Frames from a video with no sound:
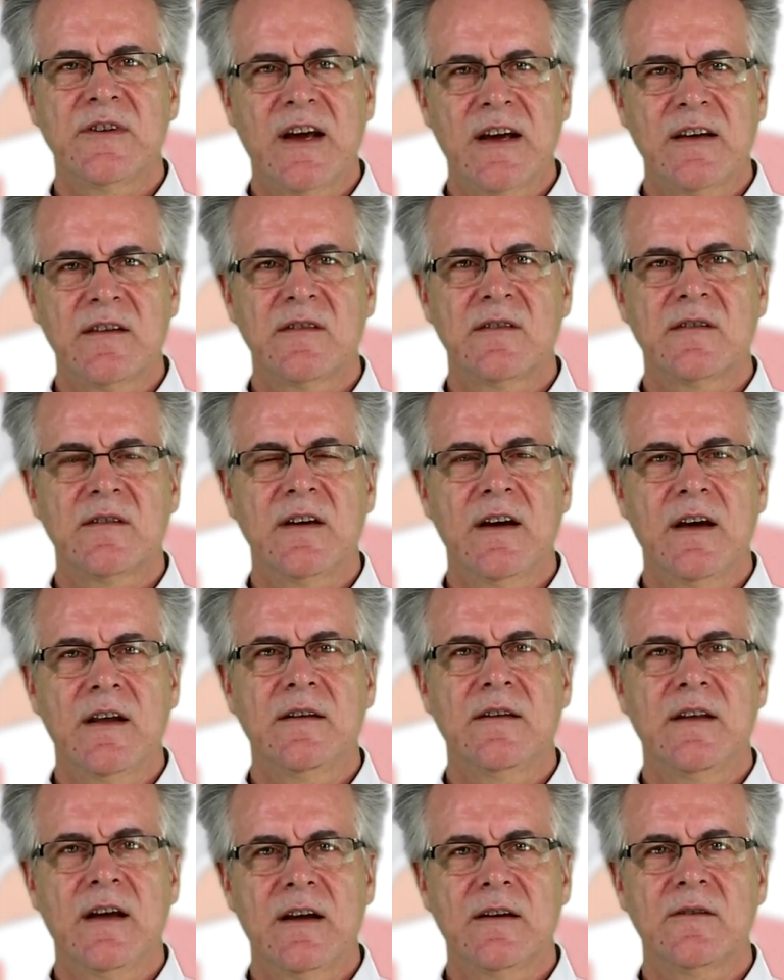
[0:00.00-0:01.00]
texts
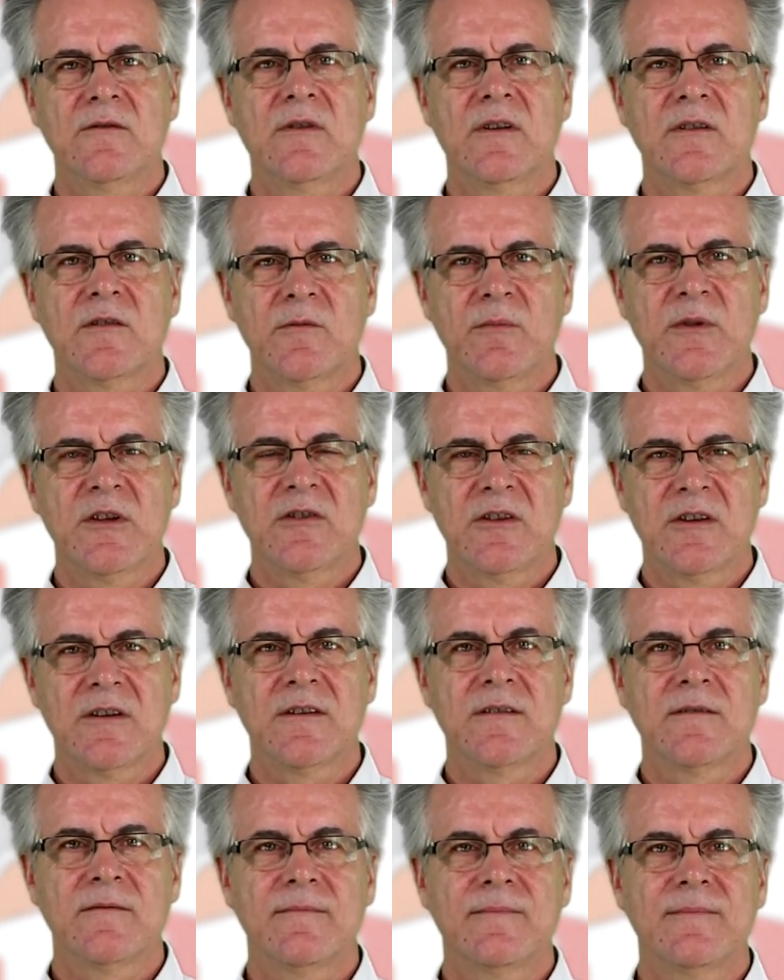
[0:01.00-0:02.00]
and their
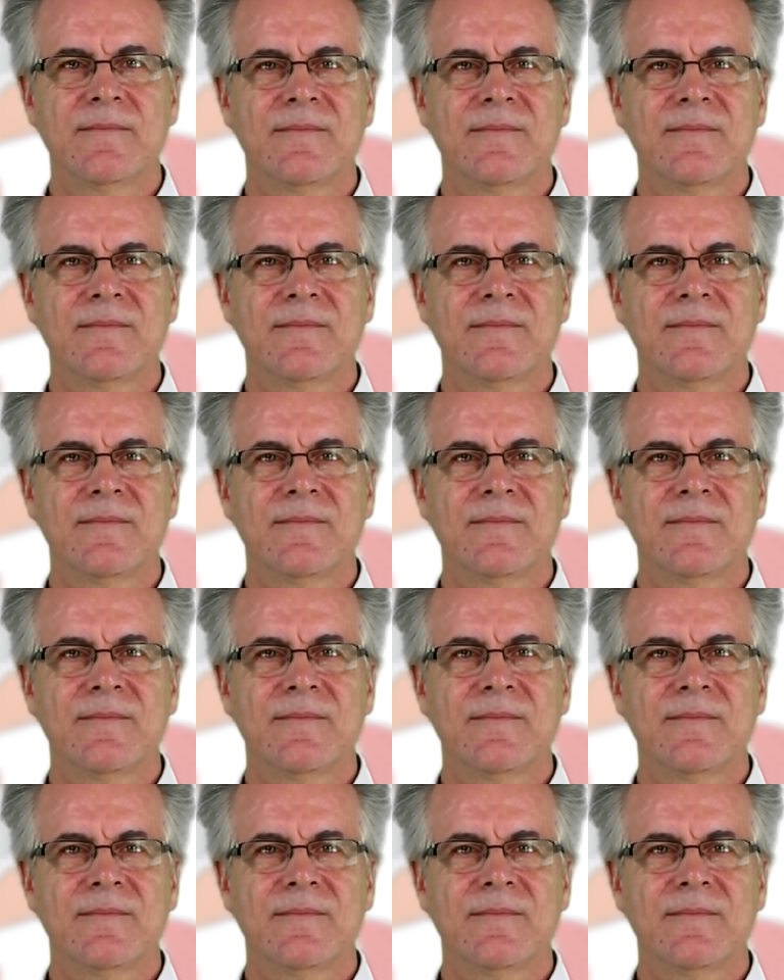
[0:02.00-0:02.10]
transmission.